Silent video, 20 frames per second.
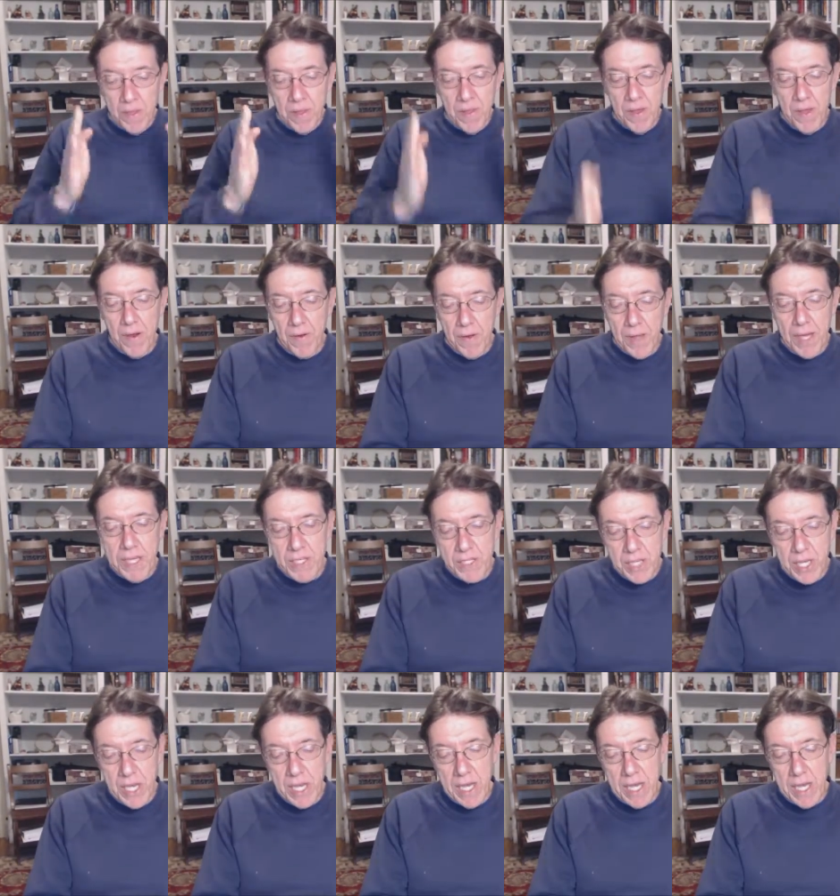there
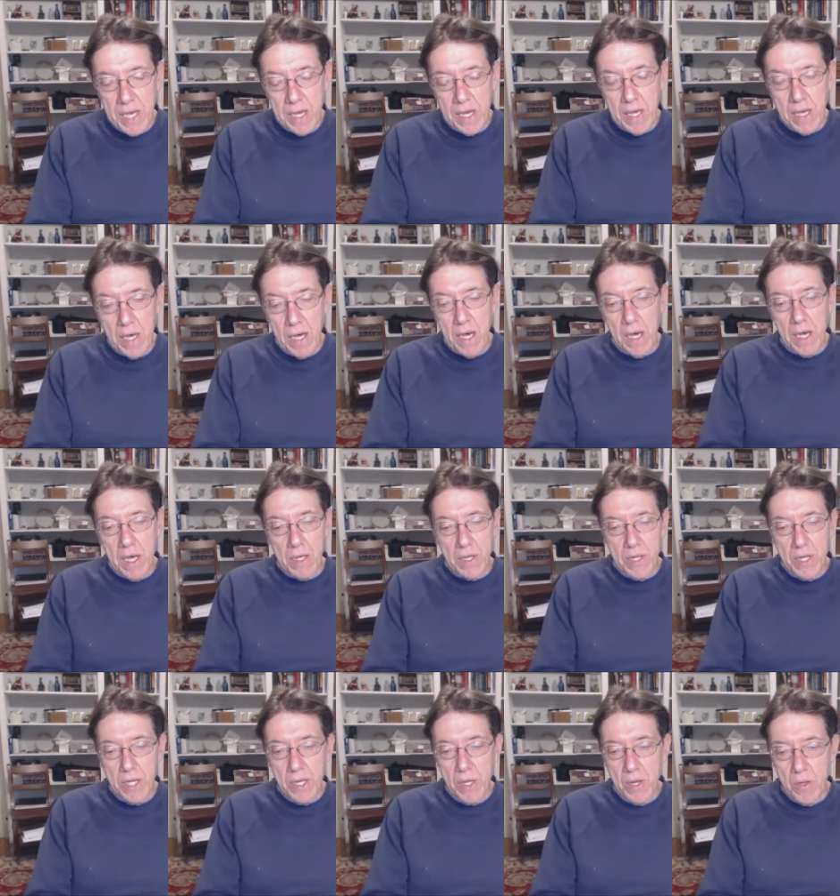is a, a
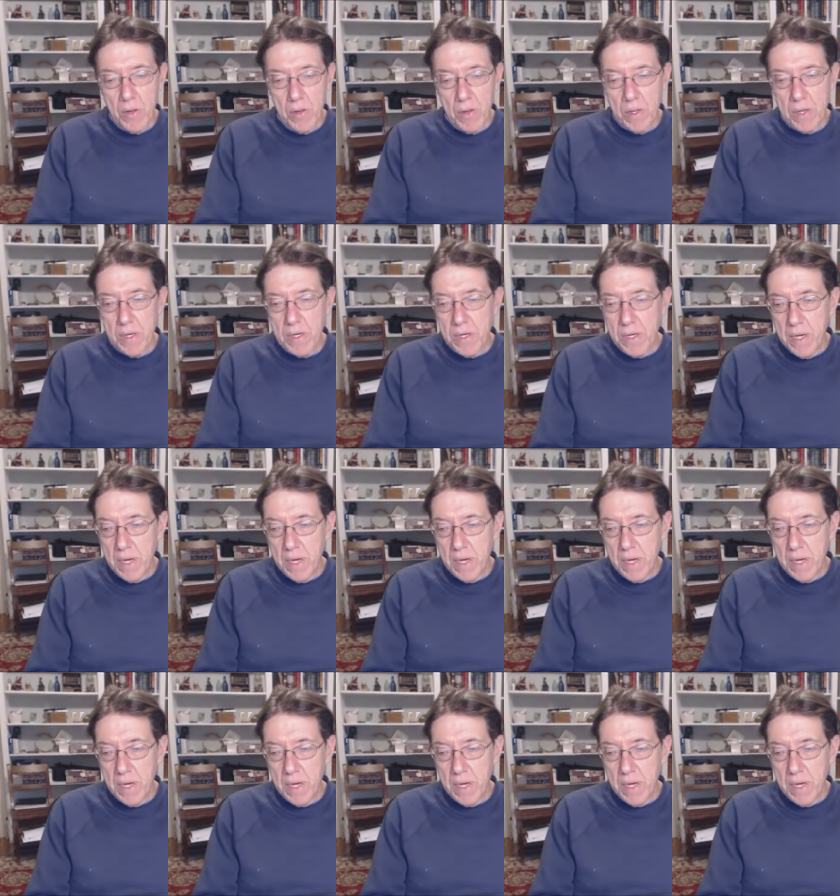uh, little